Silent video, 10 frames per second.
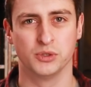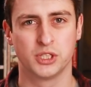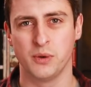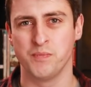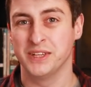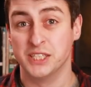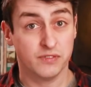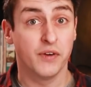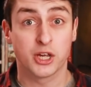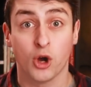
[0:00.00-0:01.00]
So this is
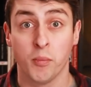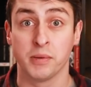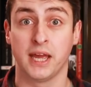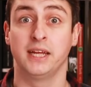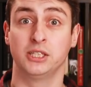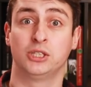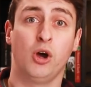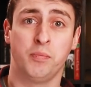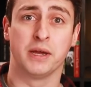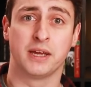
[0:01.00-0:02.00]
a very complicated
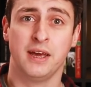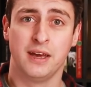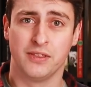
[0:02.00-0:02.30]
topic